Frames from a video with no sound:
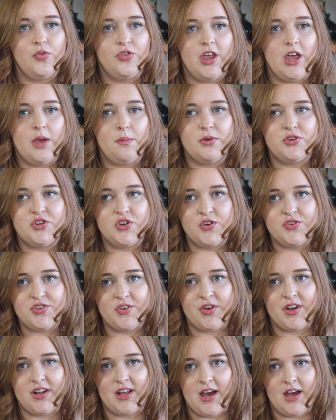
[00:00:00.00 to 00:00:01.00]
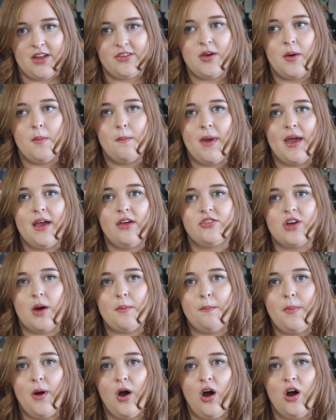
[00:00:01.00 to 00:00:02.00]
the pituitary gland makes
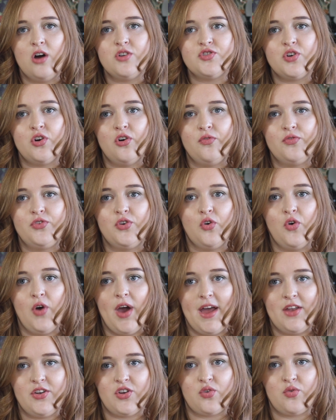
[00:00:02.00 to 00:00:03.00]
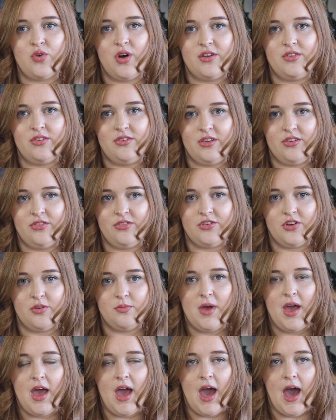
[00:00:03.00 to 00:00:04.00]
up part of your endocrine
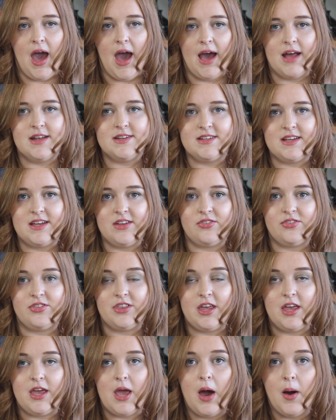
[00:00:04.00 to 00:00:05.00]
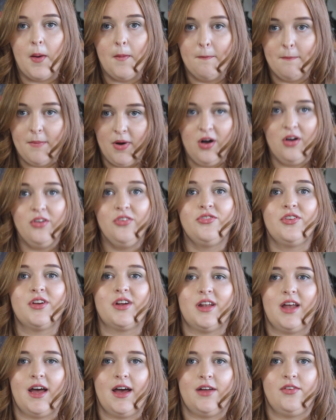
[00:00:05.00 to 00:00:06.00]
system, and it's the master
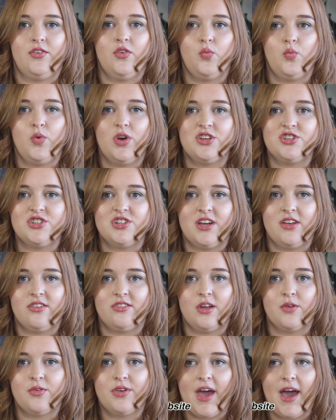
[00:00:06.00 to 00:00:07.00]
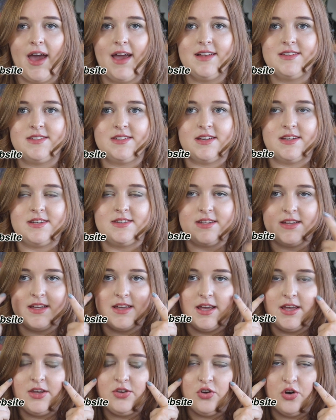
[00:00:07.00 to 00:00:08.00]
gland, which is located
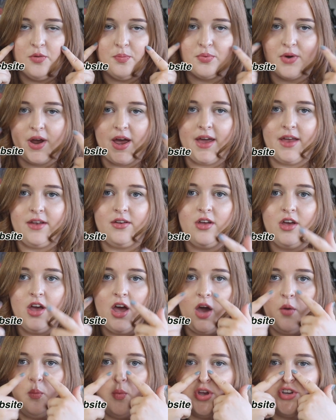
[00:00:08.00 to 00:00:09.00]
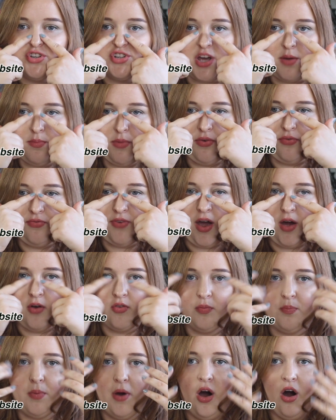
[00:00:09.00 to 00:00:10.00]
in your brain, which can be
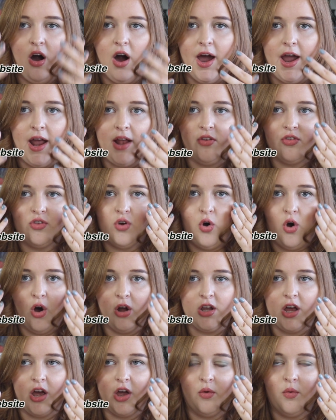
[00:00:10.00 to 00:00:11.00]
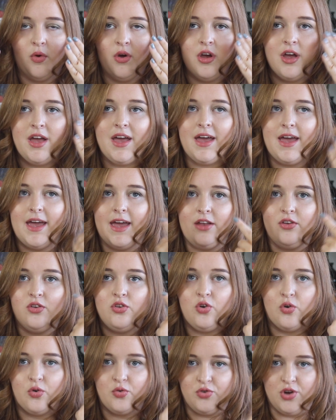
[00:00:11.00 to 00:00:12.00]
found behind the hollow in
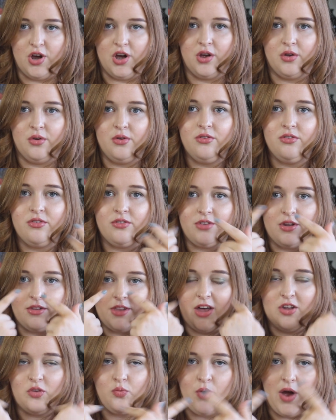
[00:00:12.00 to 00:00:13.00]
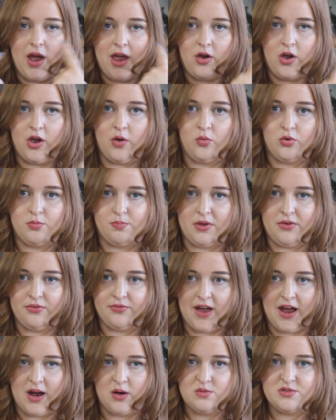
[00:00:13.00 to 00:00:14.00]
your nose, so that's where it would be
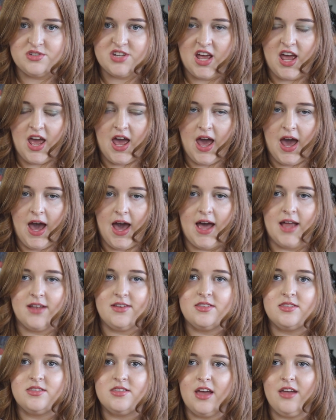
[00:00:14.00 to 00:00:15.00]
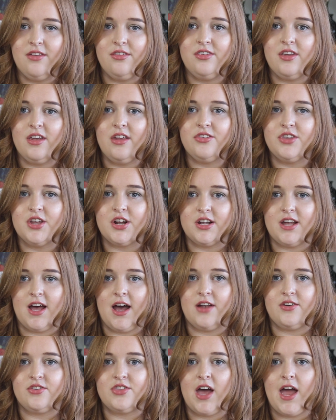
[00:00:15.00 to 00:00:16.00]
found. And this is the
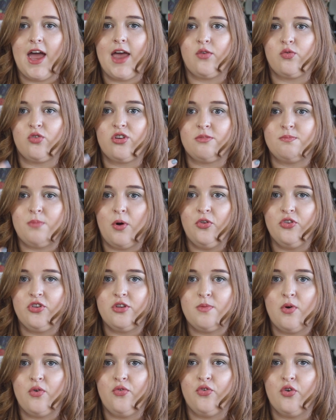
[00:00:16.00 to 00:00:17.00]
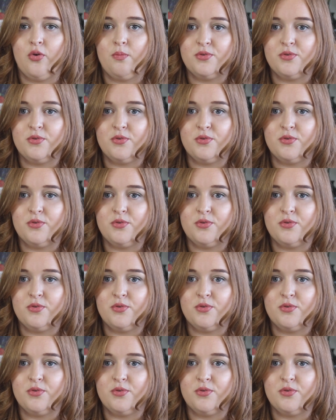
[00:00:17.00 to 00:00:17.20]
gland that is responsible for